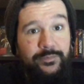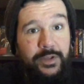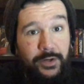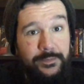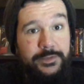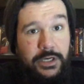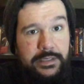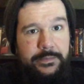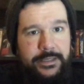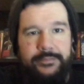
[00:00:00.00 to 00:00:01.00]
You know what I'm
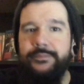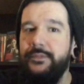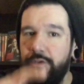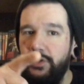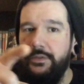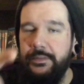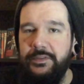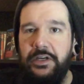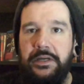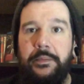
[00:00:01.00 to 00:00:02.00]
talking about? You know what I'm
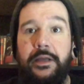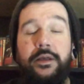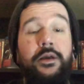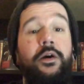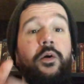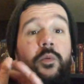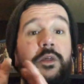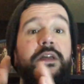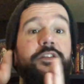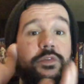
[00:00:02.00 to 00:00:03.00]
talking about.
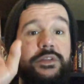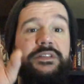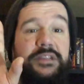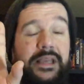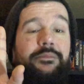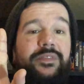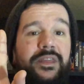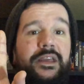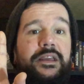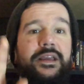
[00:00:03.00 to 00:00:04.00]
Well, they do the same
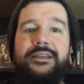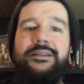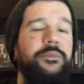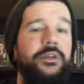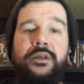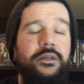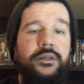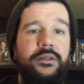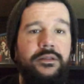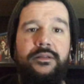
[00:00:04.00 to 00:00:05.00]
thing, except
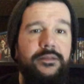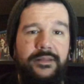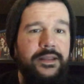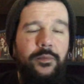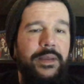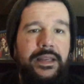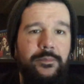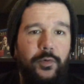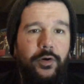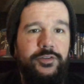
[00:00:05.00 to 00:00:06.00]
they don't paint
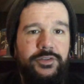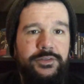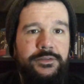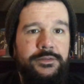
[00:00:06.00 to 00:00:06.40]
them orange.